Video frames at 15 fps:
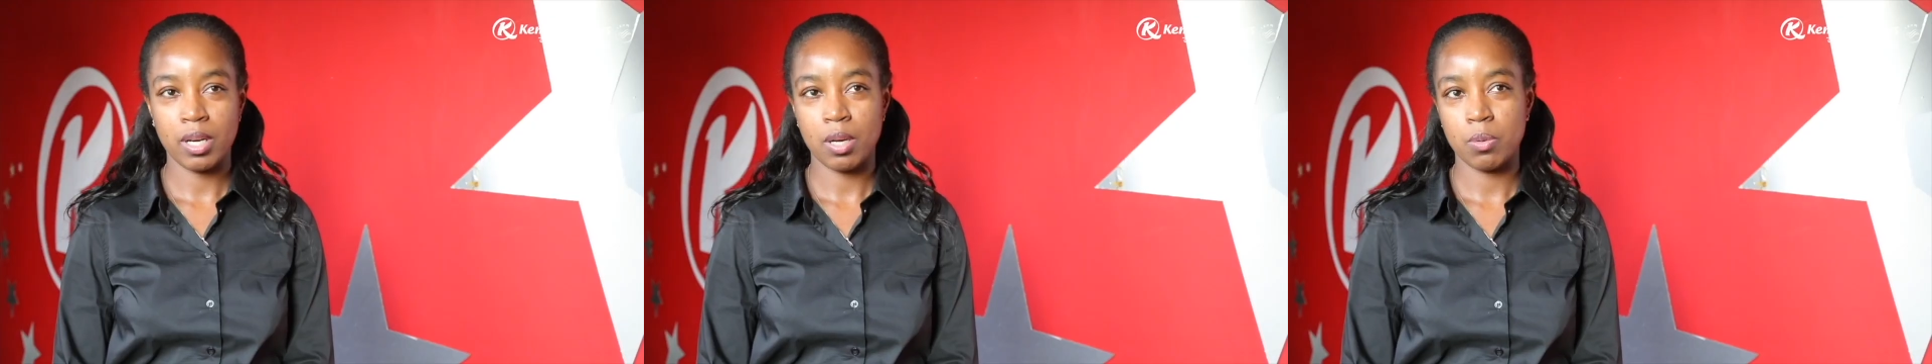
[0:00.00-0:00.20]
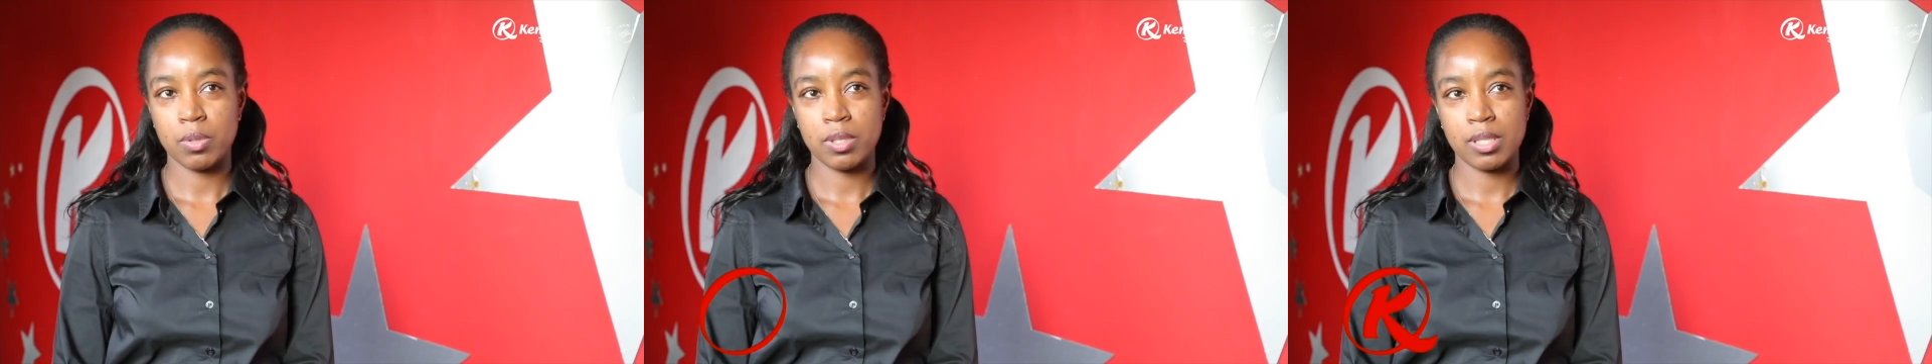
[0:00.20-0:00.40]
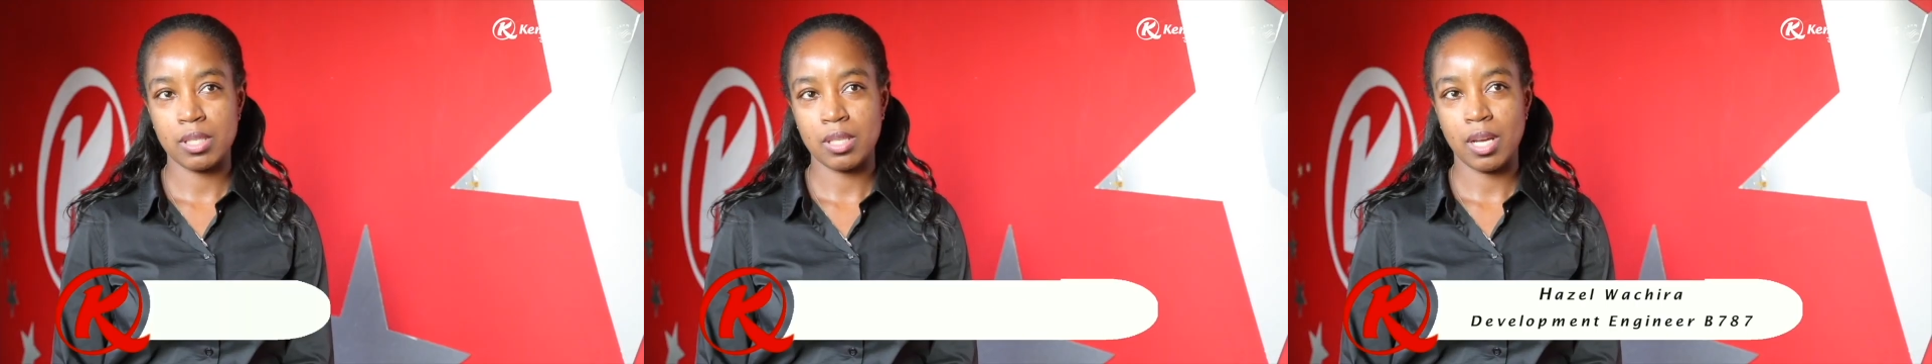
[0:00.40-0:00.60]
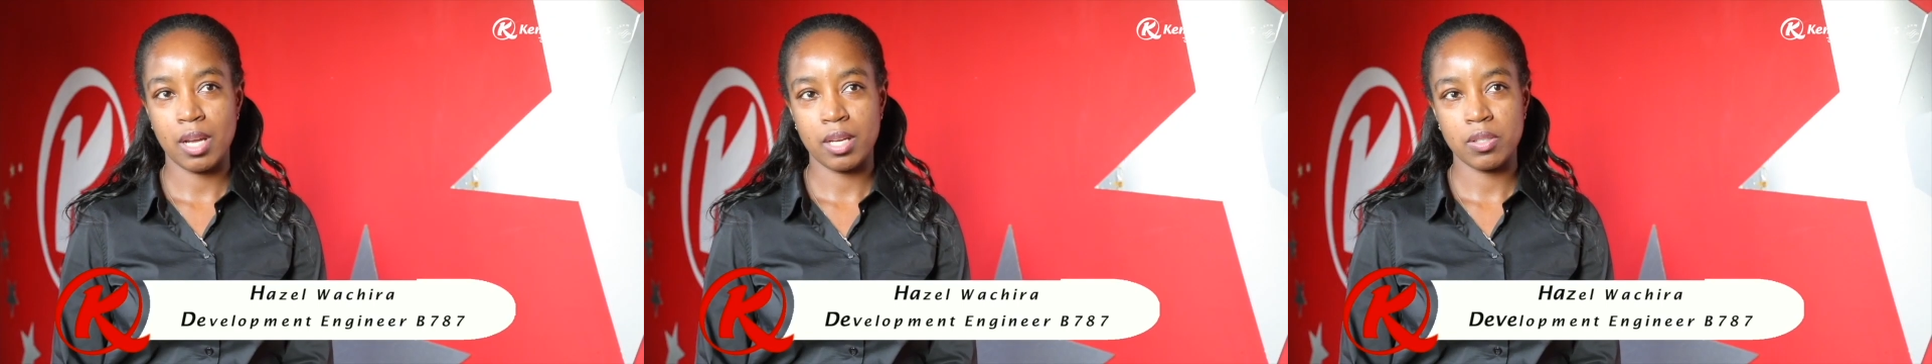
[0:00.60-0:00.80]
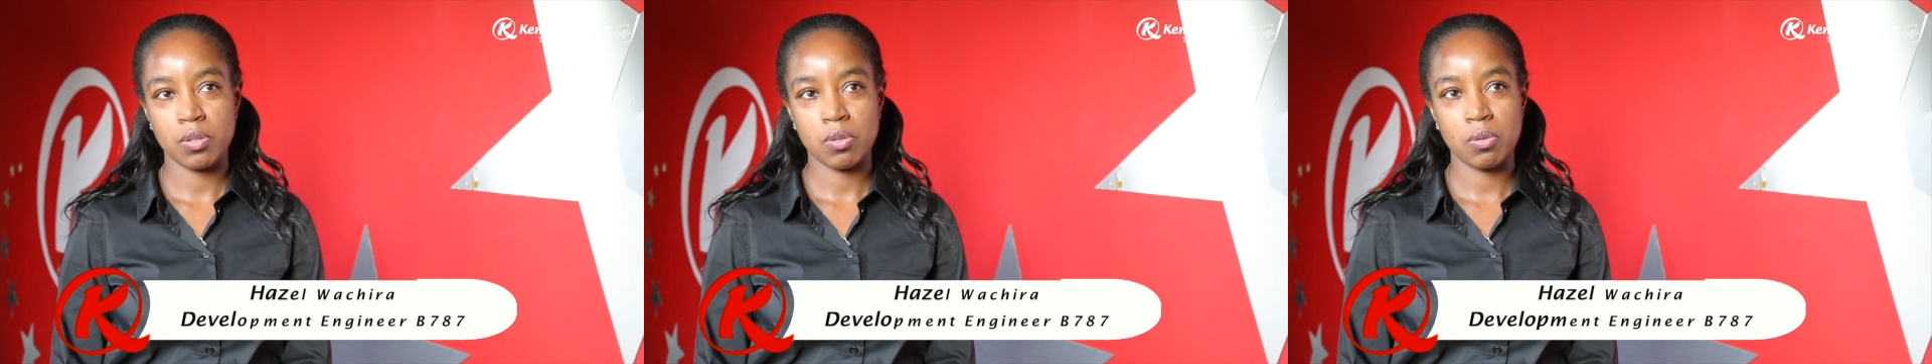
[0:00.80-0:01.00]
I was in
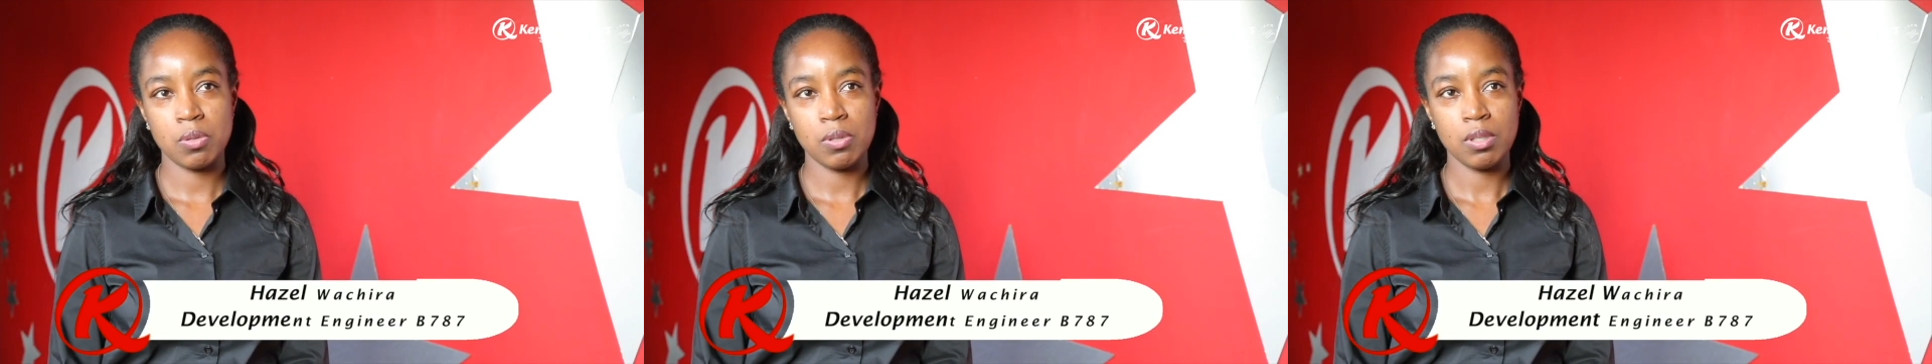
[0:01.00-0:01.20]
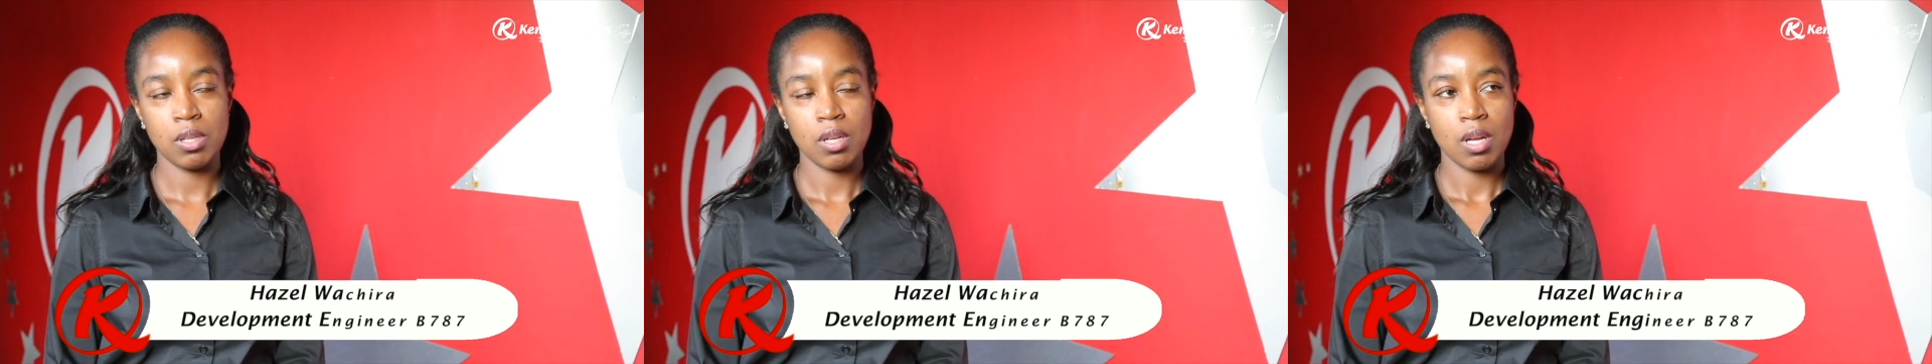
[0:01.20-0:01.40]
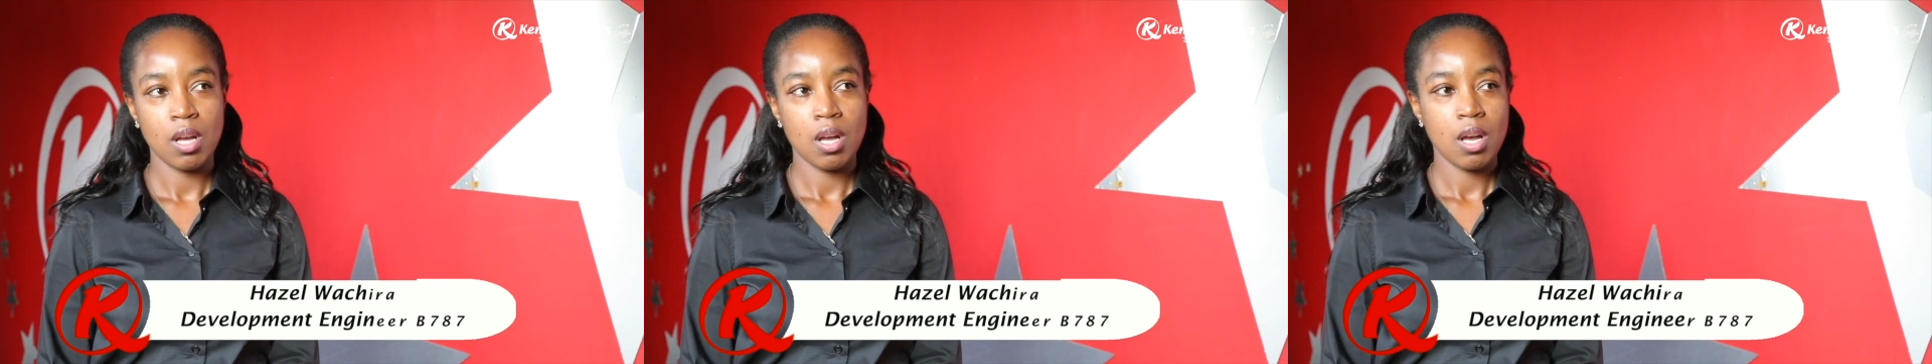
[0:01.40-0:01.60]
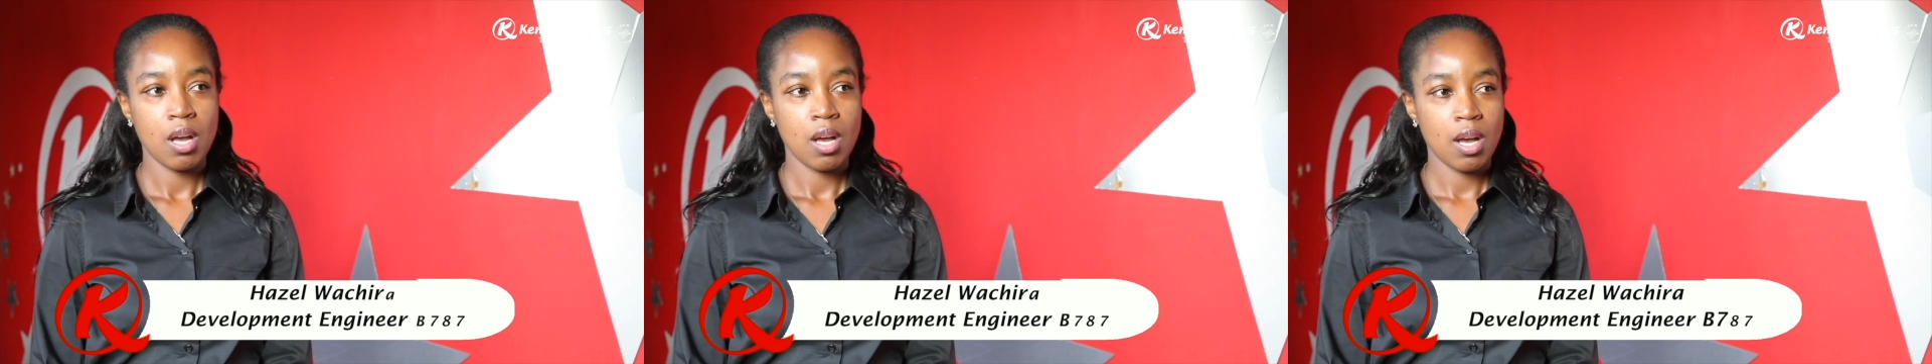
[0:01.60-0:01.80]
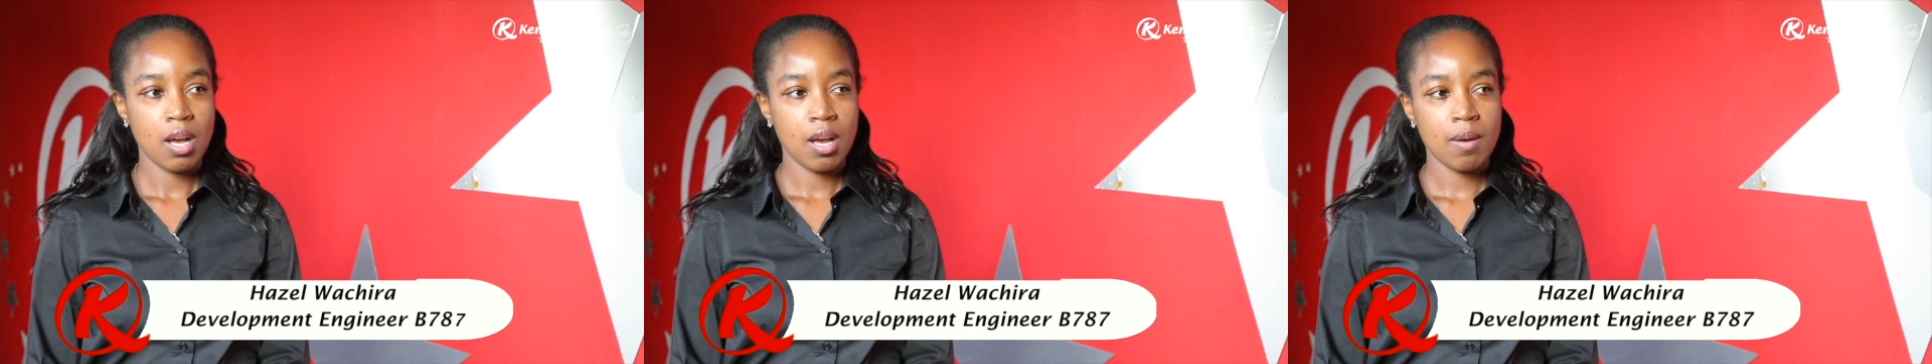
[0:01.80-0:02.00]
high school.
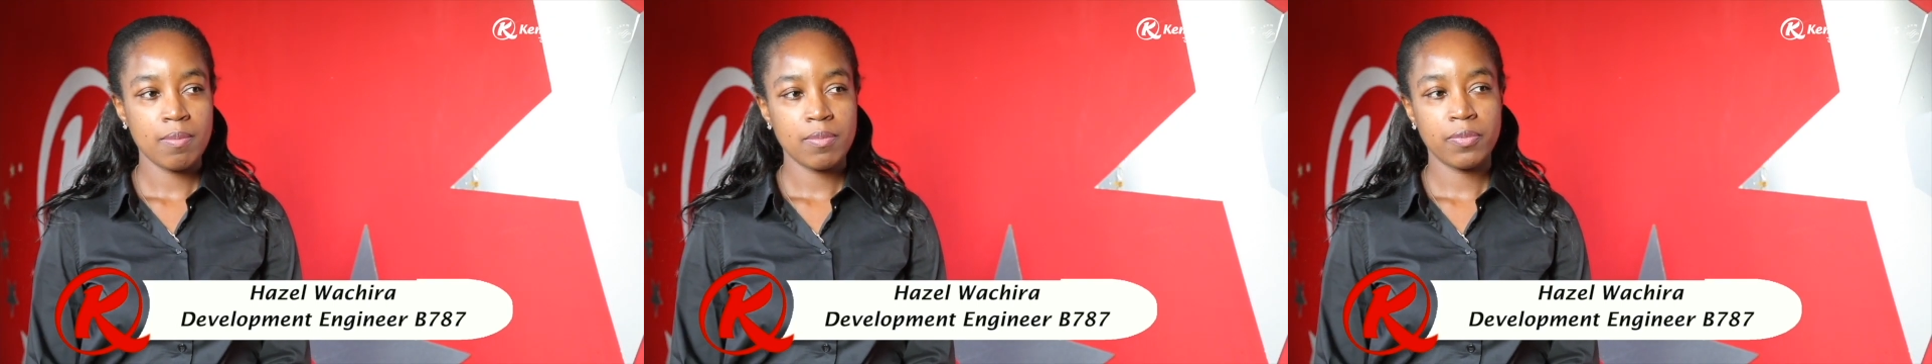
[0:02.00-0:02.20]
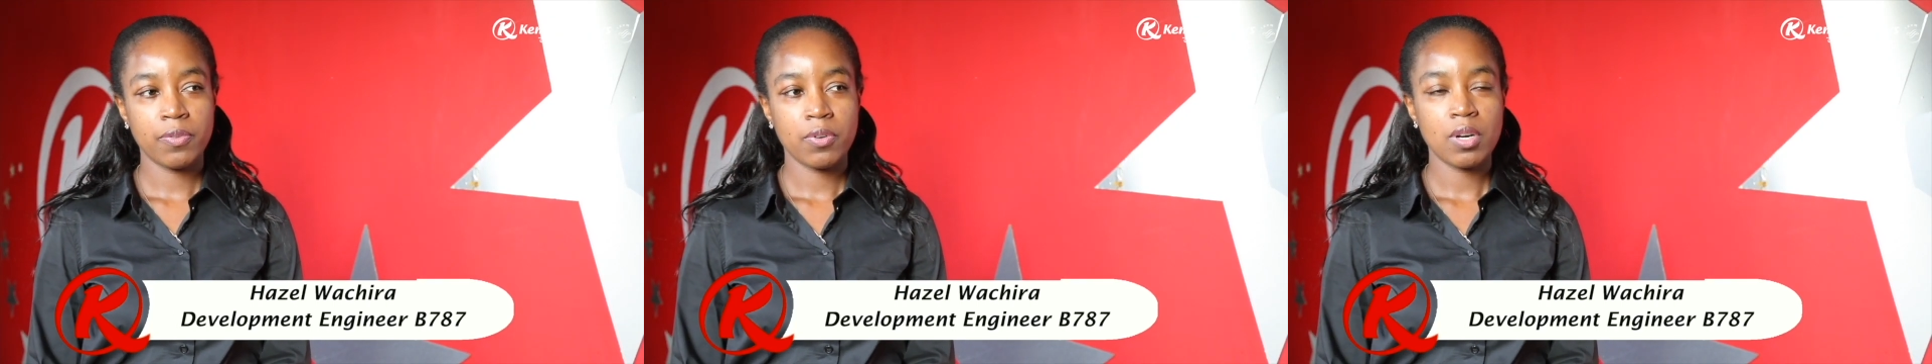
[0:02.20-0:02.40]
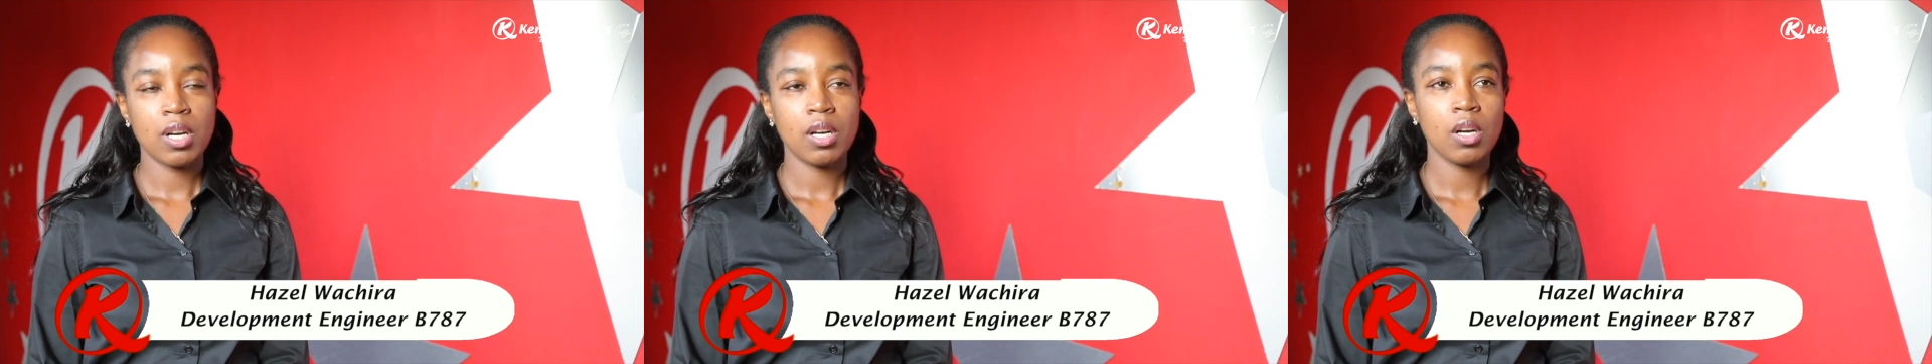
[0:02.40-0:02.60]
For